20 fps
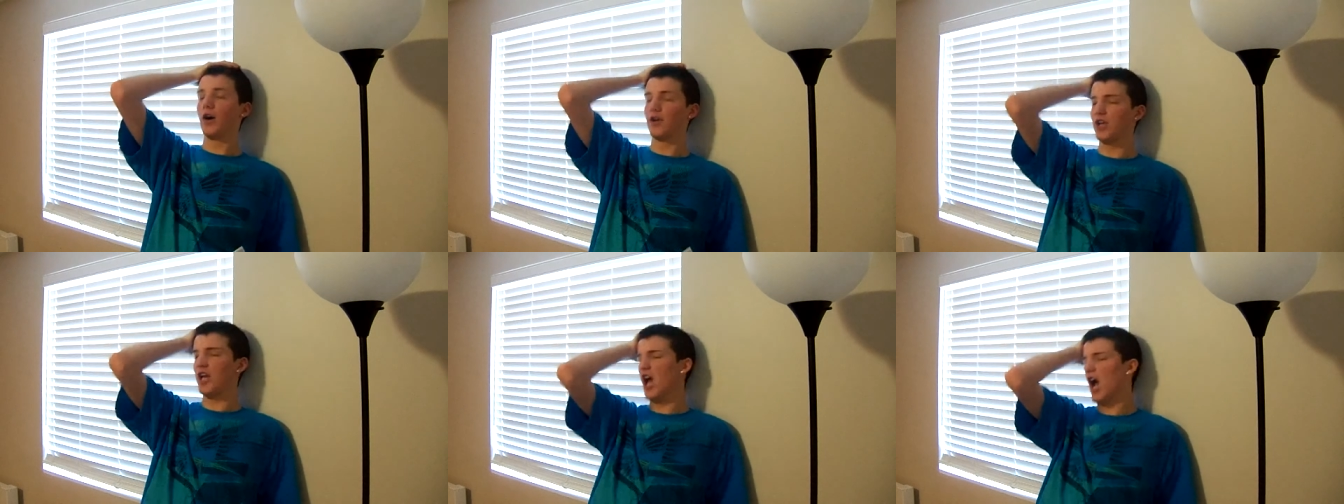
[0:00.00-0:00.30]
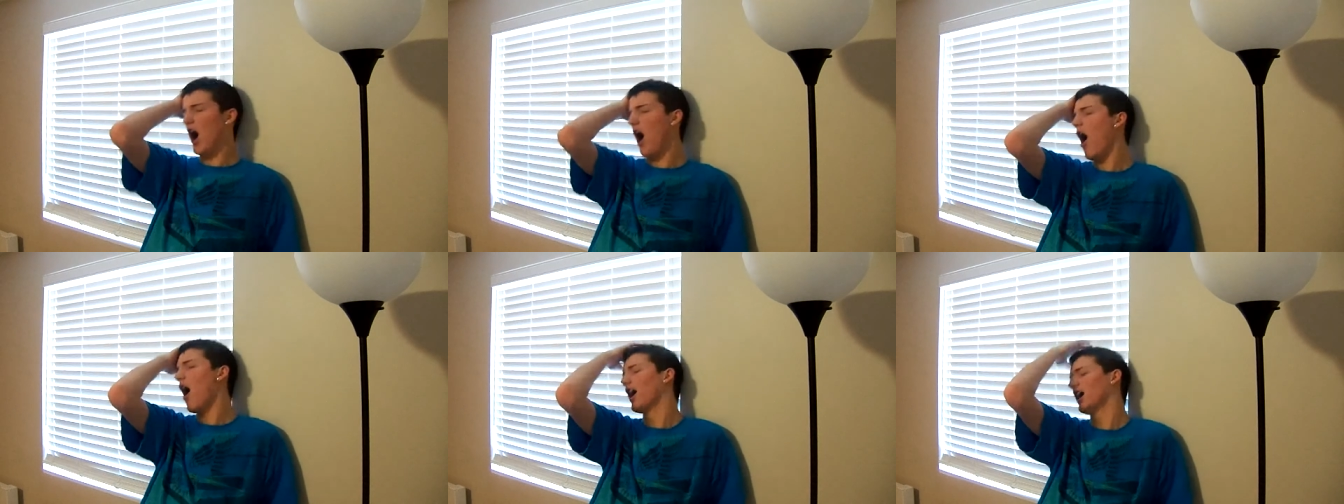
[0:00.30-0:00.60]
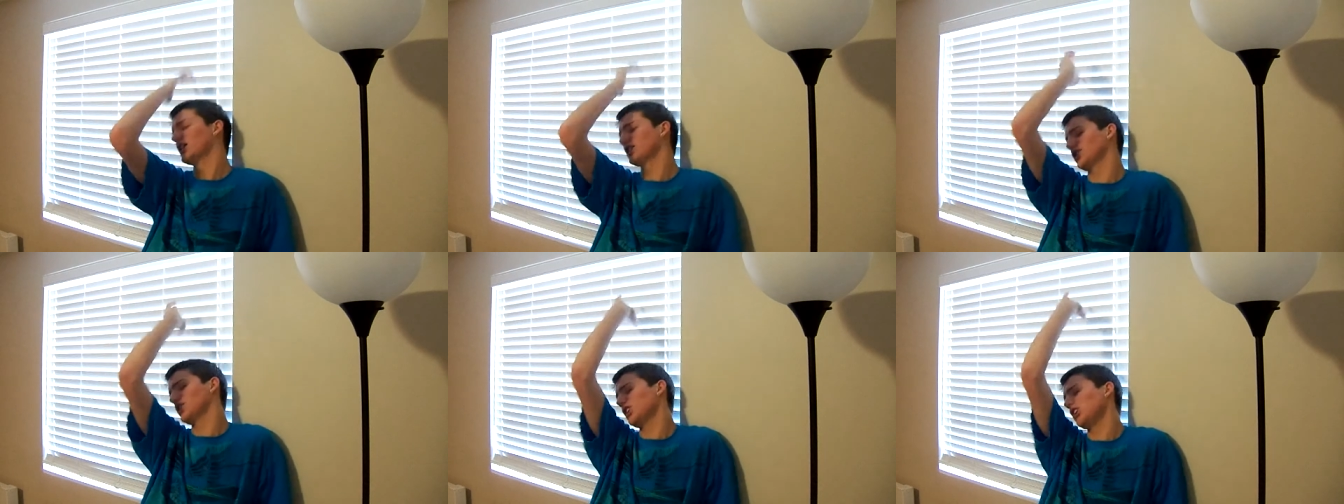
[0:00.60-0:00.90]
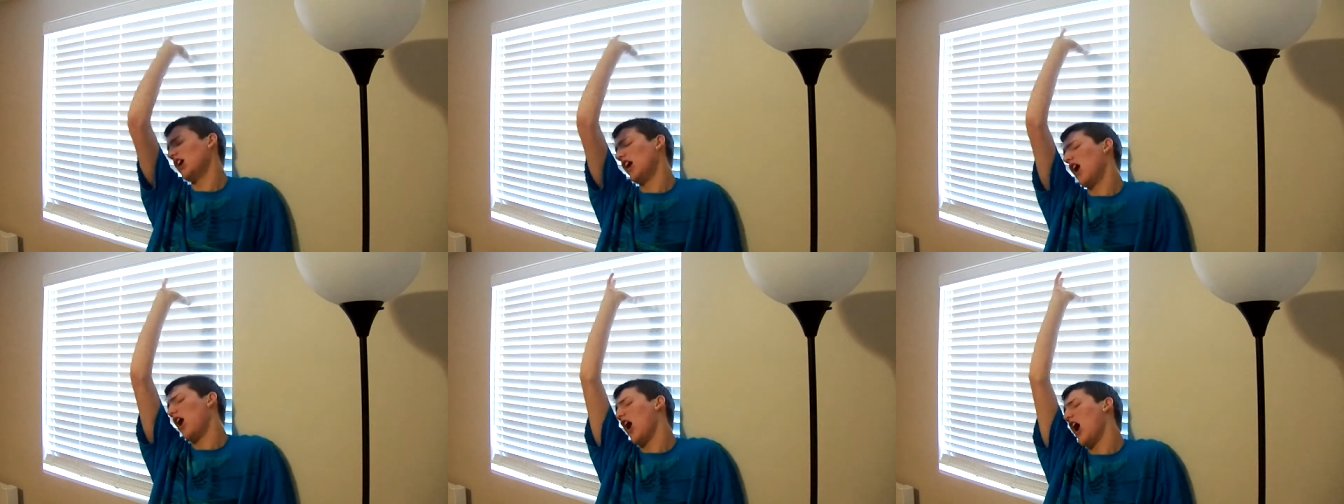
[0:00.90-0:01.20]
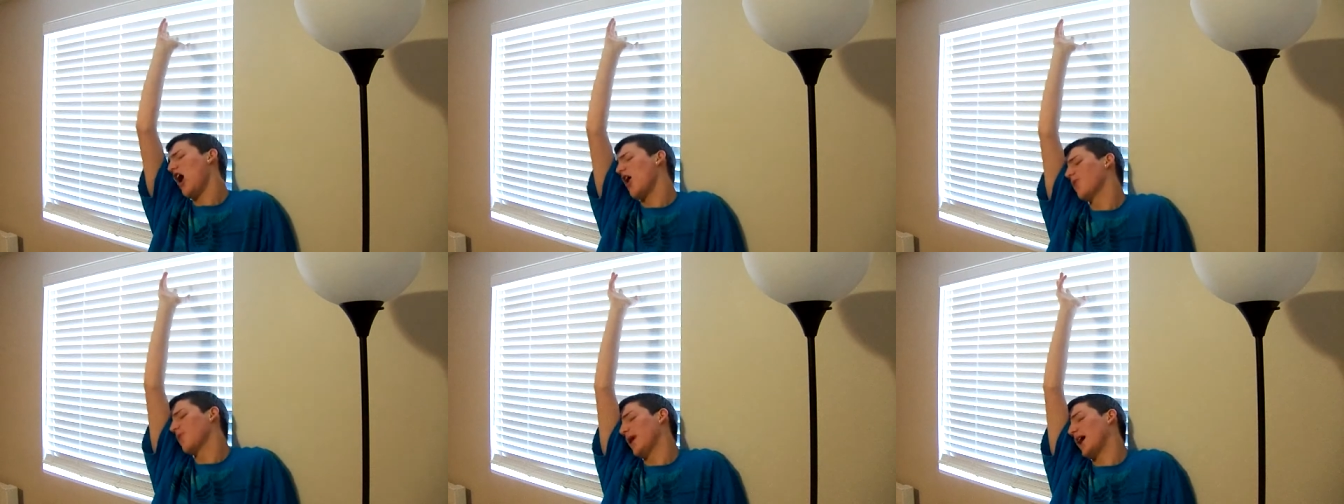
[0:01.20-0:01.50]
You a
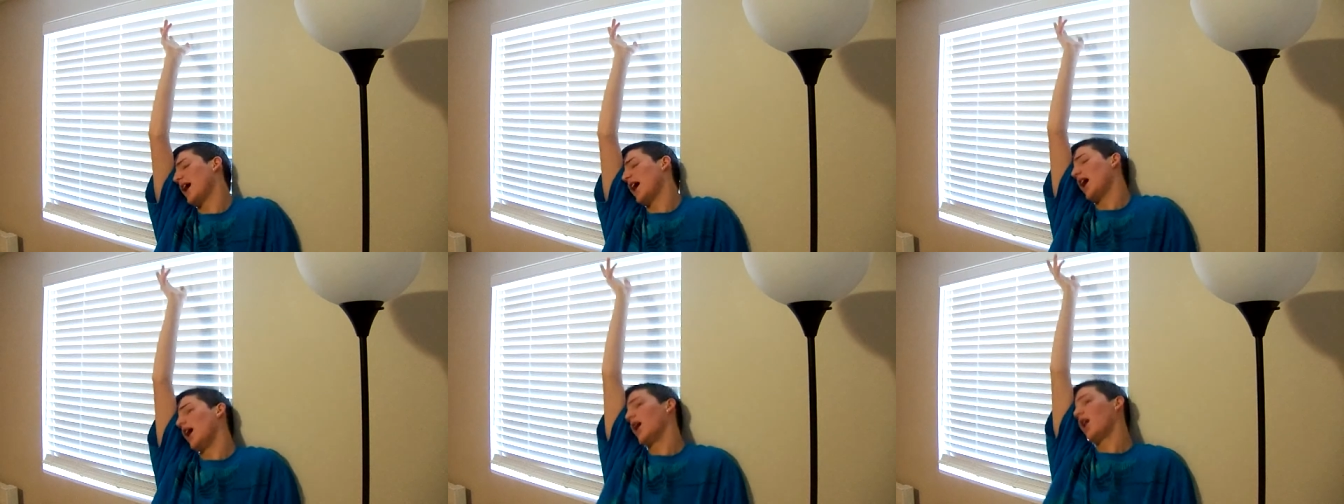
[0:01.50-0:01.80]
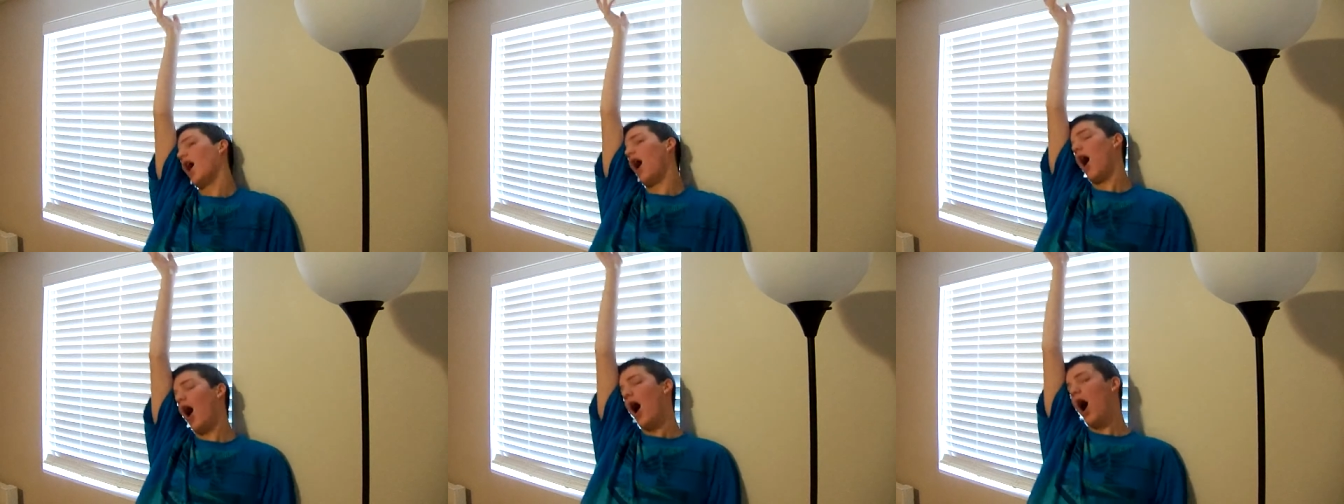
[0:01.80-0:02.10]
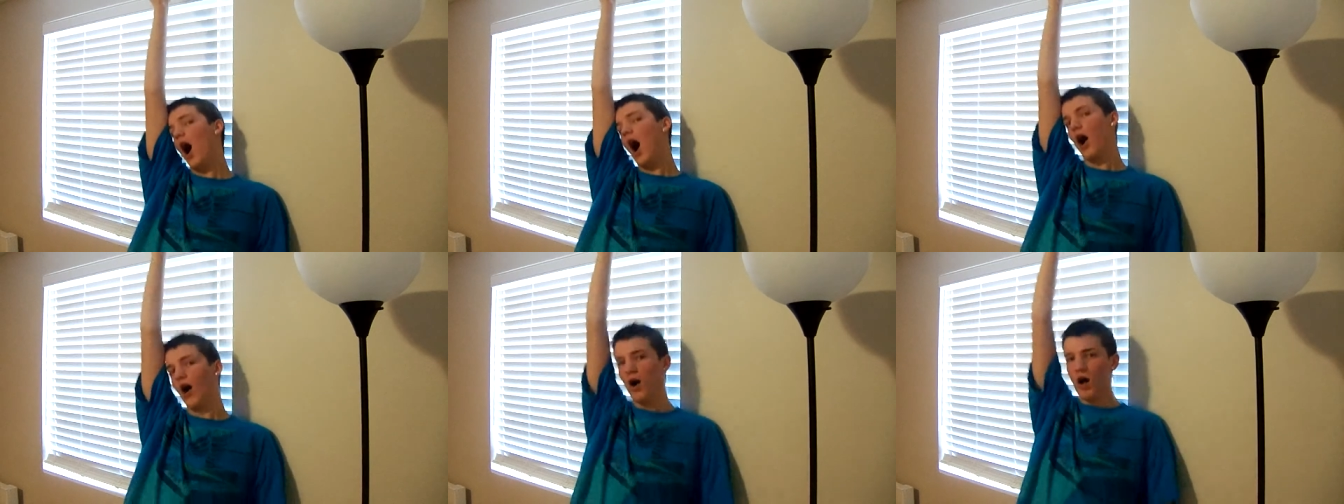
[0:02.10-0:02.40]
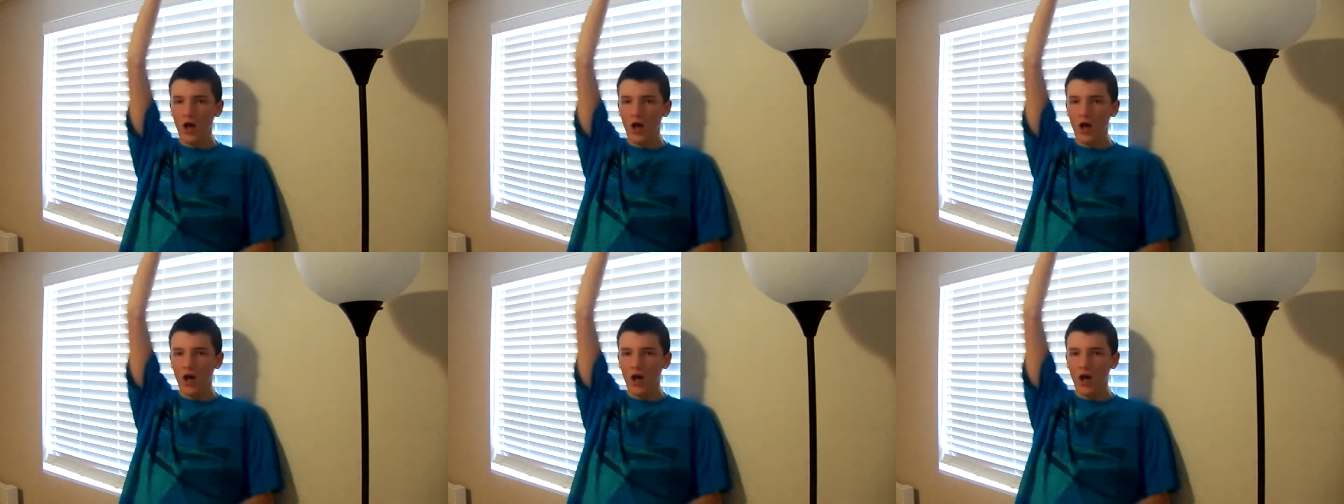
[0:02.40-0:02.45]
stupid house.